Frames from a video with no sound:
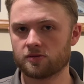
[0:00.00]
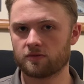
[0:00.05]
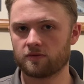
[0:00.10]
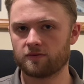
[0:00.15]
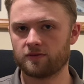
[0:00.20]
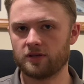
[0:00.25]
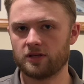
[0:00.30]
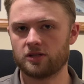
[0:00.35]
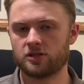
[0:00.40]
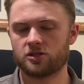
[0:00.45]
will
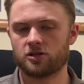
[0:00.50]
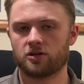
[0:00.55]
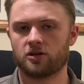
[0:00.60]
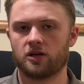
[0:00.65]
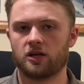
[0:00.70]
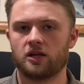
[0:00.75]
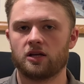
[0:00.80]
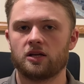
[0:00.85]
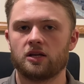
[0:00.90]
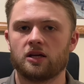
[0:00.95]
feature
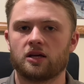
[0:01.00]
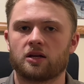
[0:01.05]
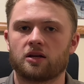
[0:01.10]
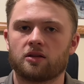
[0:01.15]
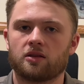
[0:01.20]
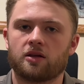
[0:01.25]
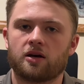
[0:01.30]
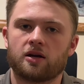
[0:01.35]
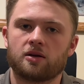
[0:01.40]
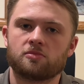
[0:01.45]
Indiana
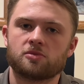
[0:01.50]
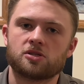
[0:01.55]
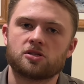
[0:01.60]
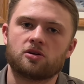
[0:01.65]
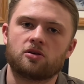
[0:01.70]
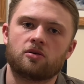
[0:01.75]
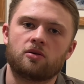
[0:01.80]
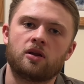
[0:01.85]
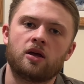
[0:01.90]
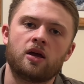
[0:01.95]

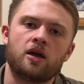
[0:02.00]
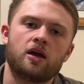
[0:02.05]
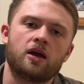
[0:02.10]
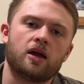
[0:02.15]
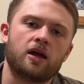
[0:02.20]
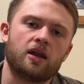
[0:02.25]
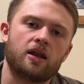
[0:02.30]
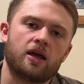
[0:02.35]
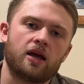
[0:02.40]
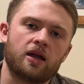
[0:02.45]
limestone,
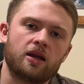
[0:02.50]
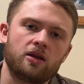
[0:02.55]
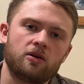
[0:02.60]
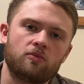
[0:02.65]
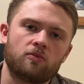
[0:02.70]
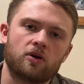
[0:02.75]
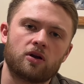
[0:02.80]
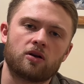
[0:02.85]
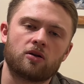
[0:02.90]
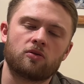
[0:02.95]
and
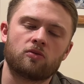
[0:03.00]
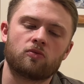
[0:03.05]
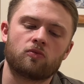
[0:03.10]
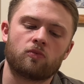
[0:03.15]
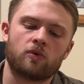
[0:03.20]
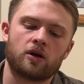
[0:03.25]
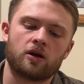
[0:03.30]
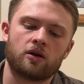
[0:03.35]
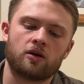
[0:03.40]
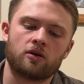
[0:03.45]
anywhere
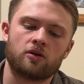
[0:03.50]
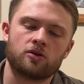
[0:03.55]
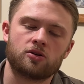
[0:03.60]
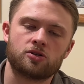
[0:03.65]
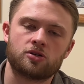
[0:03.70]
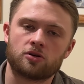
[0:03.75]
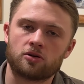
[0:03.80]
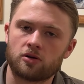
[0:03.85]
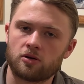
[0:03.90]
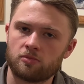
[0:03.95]
where
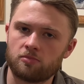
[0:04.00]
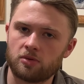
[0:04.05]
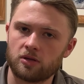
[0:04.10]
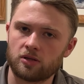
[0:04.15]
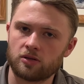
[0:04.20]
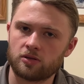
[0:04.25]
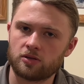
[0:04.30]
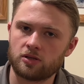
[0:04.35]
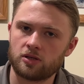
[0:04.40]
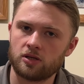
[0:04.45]

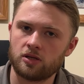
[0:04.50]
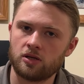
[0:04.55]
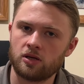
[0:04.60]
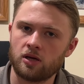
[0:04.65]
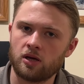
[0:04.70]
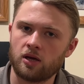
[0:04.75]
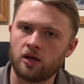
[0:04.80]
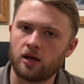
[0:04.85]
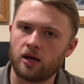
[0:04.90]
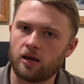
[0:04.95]
durability
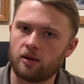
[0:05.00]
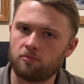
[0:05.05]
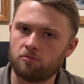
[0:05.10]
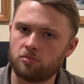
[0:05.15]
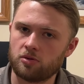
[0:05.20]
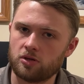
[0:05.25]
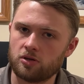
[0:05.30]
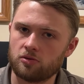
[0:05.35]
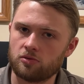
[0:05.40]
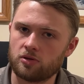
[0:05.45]
and
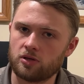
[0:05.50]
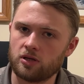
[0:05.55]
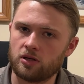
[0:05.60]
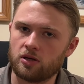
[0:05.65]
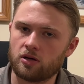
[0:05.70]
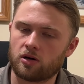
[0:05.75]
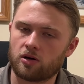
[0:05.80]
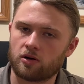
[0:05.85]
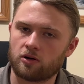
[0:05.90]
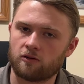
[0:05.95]

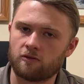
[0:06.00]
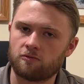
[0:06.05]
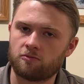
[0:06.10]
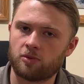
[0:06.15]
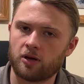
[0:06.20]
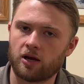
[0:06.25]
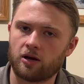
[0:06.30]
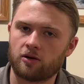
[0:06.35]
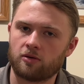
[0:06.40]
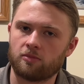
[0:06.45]
beauty are of
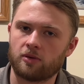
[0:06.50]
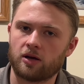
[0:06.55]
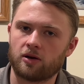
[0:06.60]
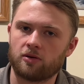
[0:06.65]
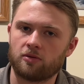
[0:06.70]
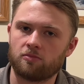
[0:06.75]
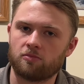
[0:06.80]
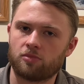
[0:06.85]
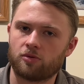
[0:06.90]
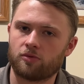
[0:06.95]
paramount
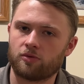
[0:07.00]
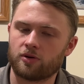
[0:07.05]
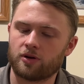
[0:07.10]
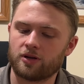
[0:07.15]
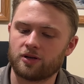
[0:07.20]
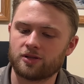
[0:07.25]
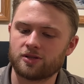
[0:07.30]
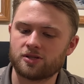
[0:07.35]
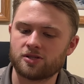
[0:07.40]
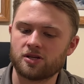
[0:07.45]

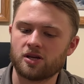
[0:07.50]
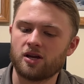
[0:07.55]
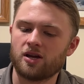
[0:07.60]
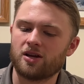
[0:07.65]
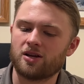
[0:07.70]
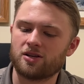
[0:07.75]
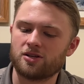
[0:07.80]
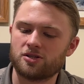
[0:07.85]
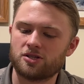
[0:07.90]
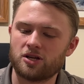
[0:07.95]
importance,
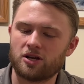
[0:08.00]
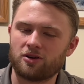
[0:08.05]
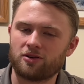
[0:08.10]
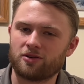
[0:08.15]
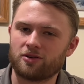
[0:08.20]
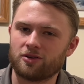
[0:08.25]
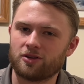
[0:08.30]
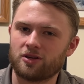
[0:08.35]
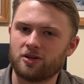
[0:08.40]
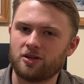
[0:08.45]

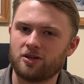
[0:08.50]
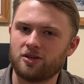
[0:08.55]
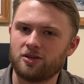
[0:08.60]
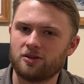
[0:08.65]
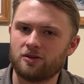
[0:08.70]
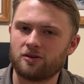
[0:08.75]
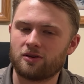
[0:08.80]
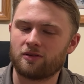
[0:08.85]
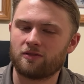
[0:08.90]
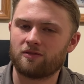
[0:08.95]
generally
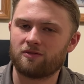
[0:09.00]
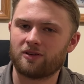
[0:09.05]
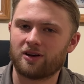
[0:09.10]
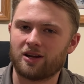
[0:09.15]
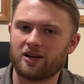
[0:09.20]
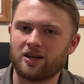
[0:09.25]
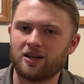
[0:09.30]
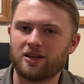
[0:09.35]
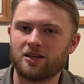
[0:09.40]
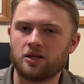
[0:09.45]
you can
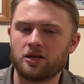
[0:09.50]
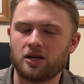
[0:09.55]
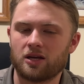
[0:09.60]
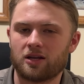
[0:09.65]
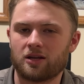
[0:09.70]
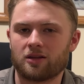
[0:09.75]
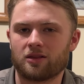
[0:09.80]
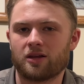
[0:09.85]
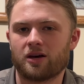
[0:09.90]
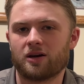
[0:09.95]
find
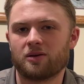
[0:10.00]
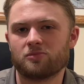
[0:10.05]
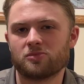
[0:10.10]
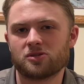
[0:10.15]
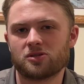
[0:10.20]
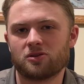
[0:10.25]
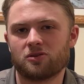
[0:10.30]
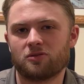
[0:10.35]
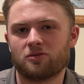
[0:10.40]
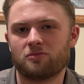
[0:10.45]
Indiana
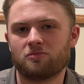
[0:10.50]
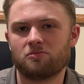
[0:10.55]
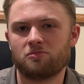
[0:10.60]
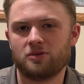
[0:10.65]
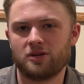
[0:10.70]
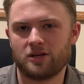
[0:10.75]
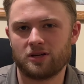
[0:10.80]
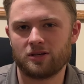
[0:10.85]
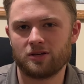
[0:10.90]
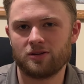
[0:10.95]
limestone
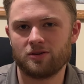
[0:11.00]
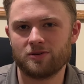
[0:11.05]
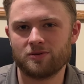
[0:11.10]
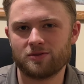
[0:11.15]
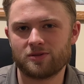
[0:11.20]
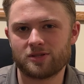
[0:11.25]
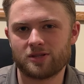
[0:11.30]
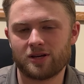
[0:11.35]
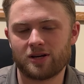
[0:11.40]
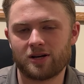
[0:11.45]
being
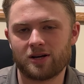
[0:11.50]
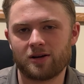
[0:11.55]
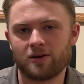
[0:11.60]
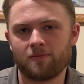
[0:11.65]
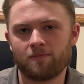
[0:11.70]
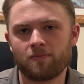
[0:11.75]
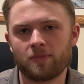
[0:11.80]
used there.